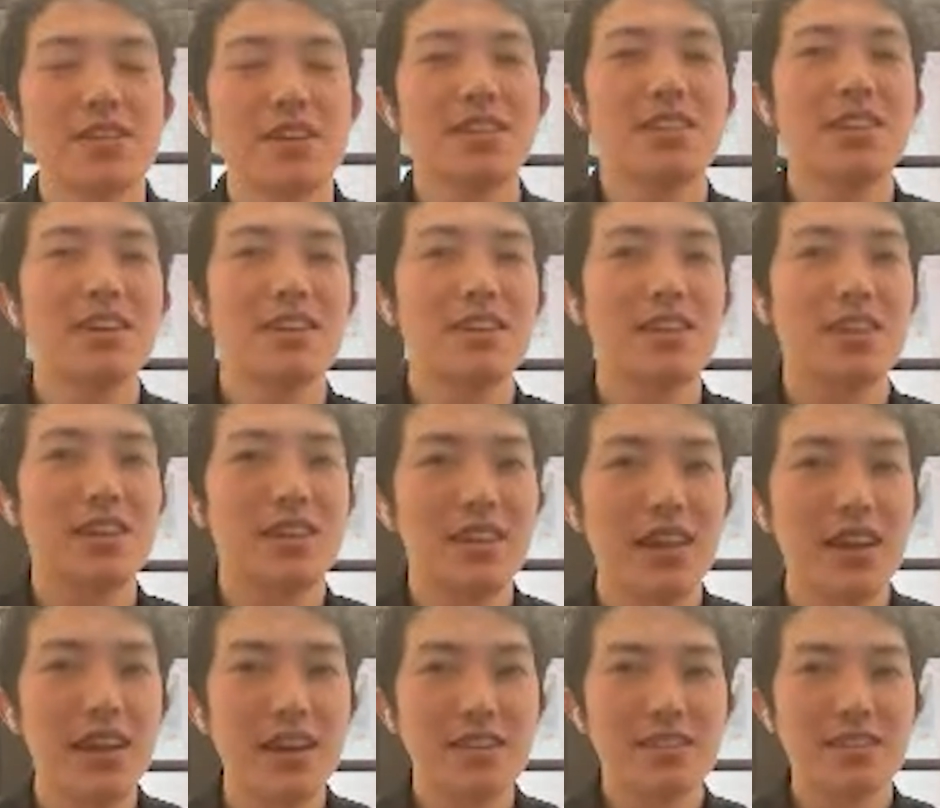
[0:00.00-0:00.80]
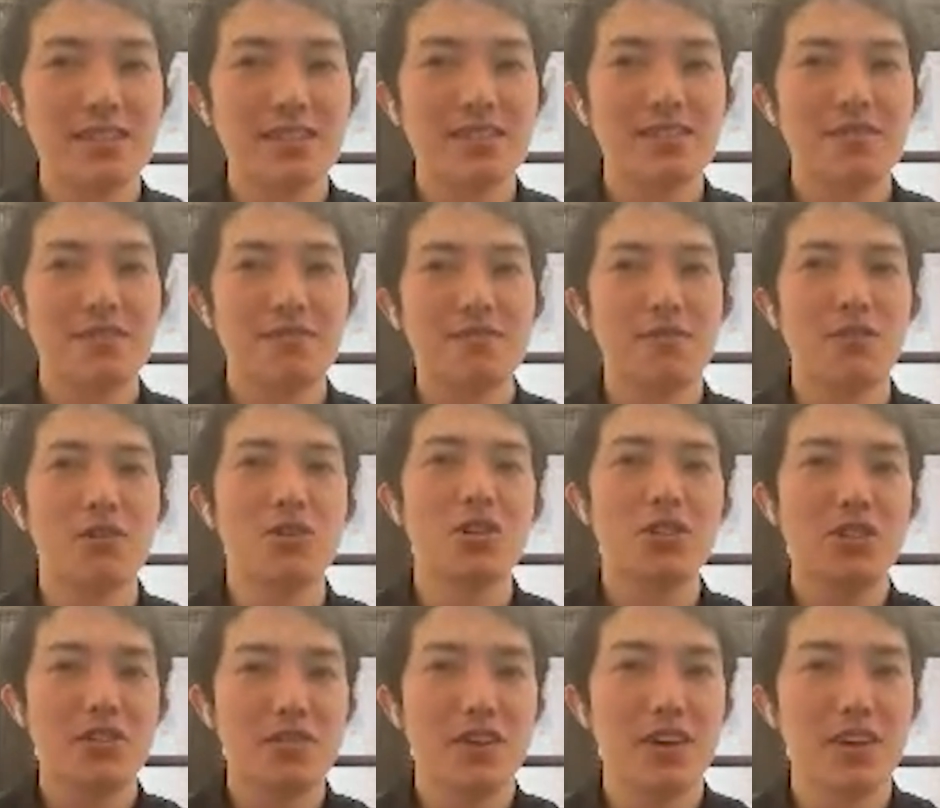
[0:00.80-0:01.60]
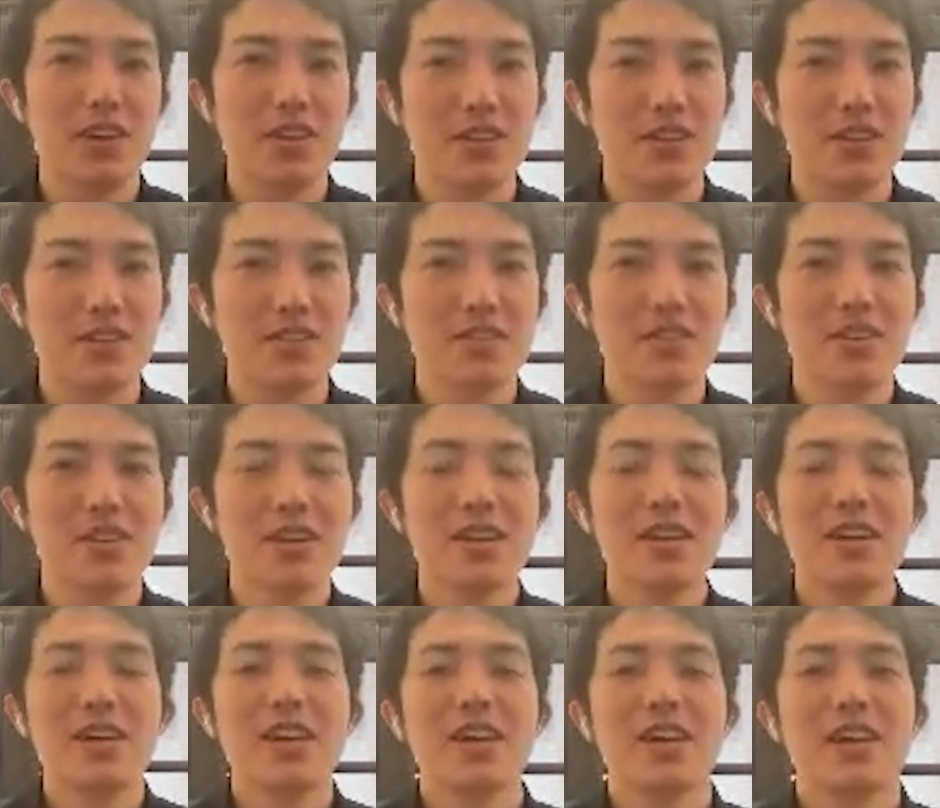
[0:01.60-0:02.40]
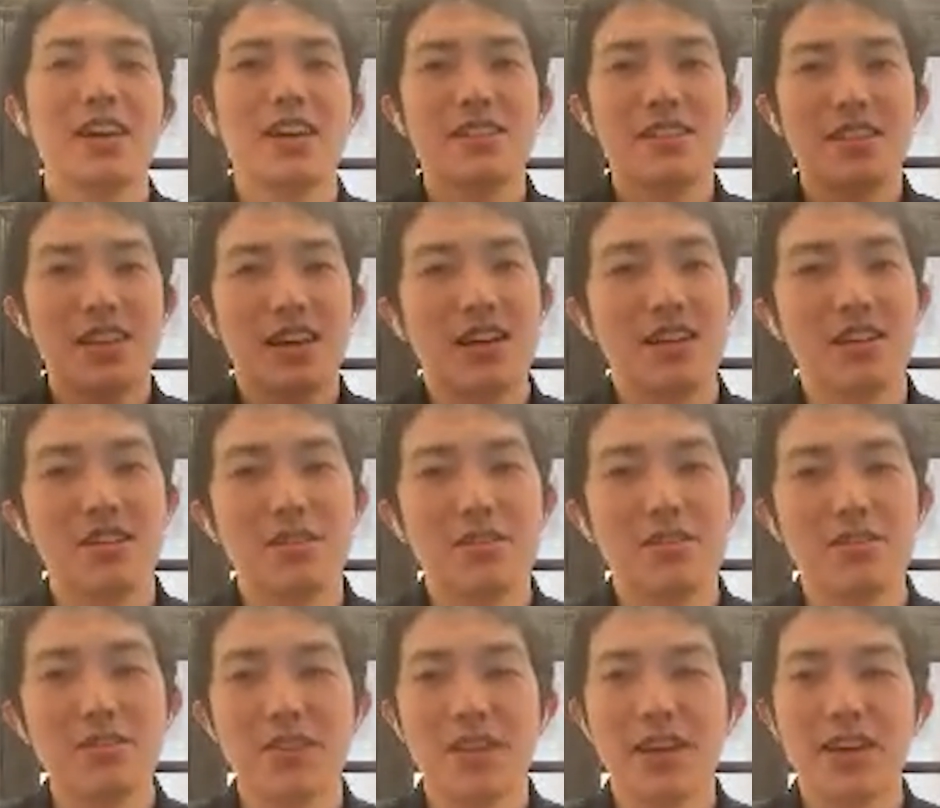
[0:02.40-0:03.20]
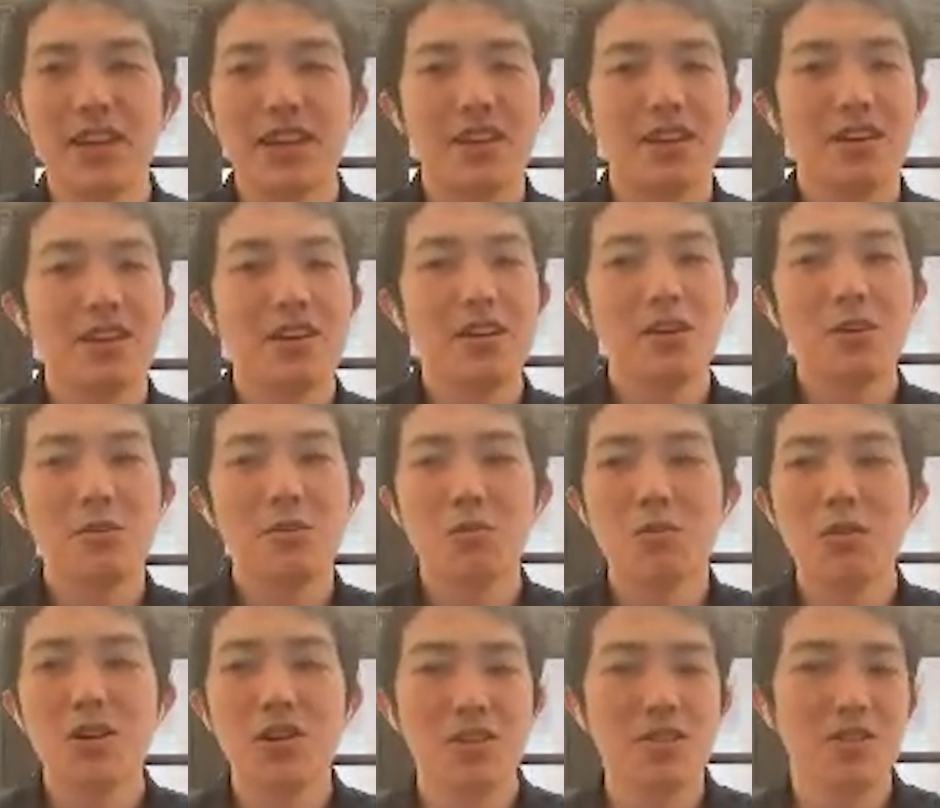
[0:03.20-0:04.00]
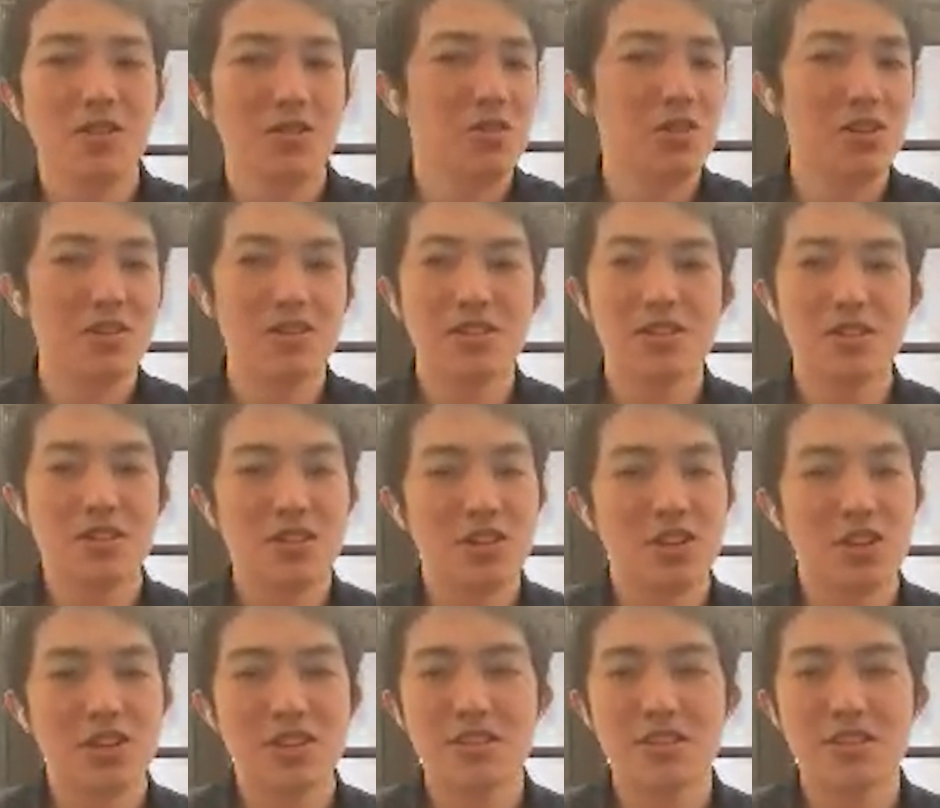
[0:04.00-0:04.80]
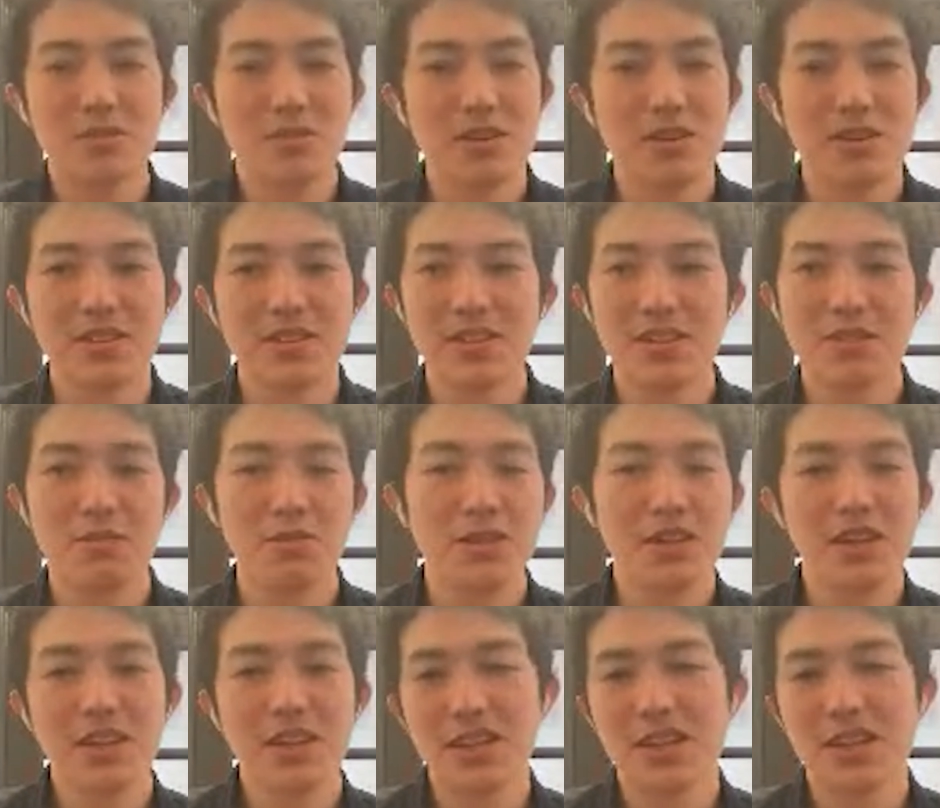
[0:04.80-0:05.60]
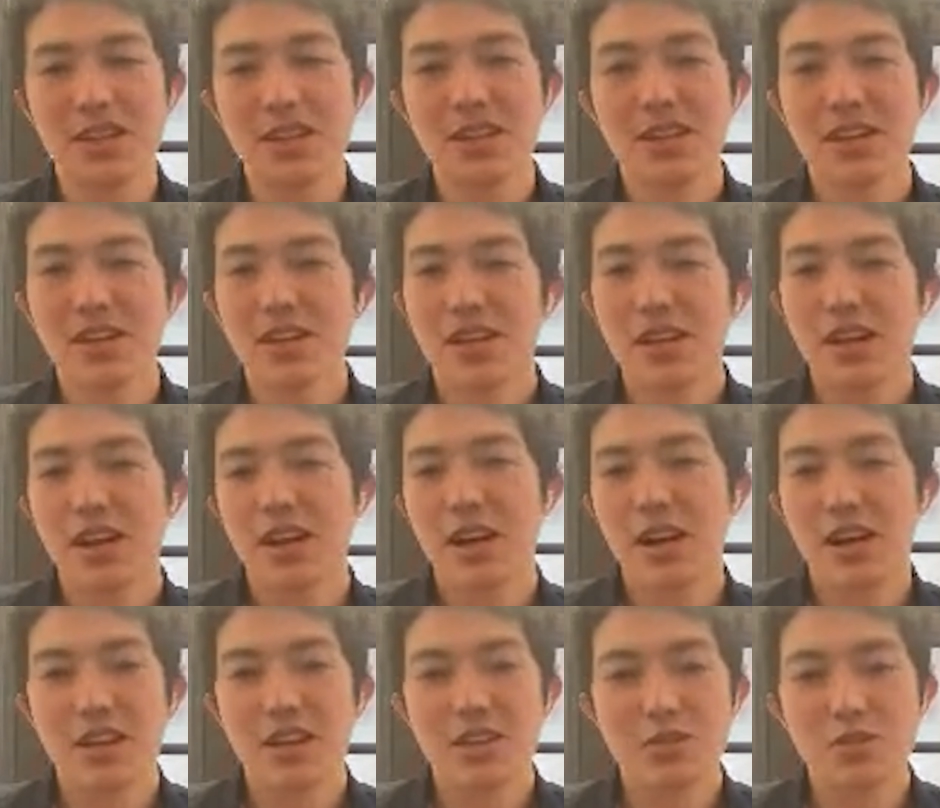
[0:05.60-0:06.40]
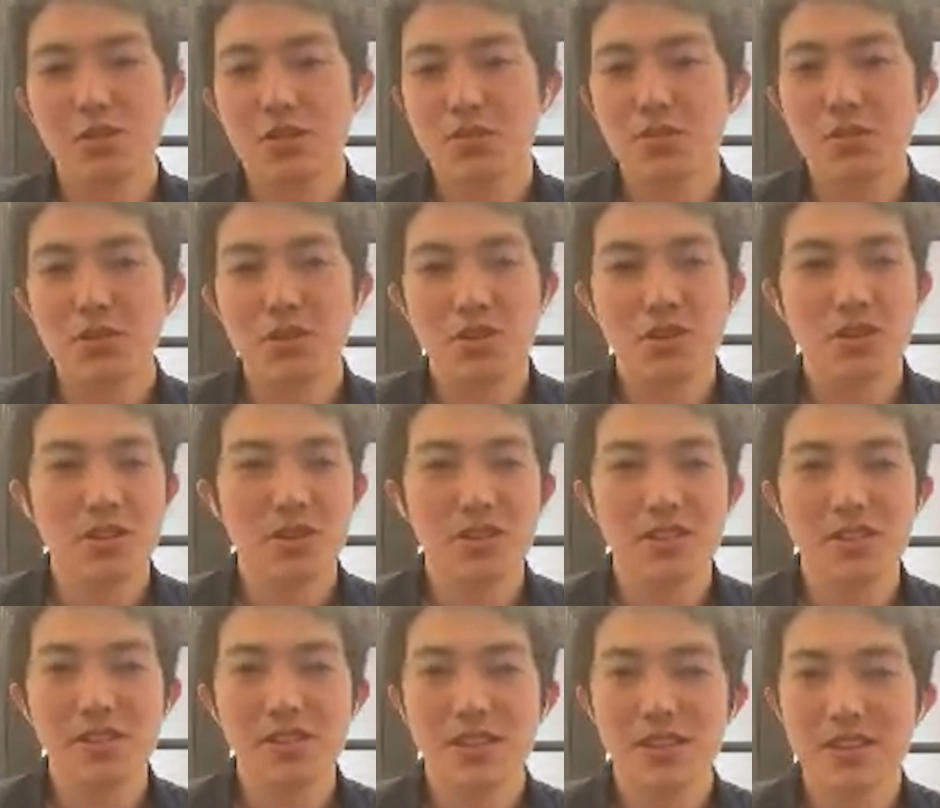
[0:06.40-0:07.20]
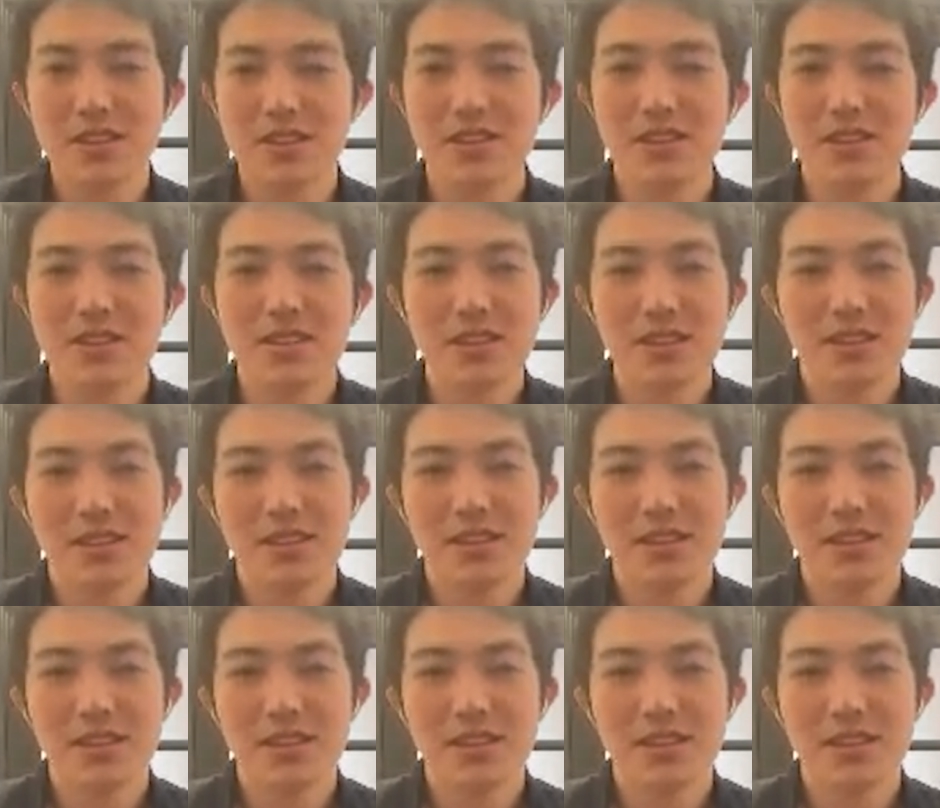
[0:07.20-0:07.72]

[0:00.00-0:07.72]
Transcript: I think the next version of Helicone is kind of like what you just suggested, where it's like we can sort of push all these things.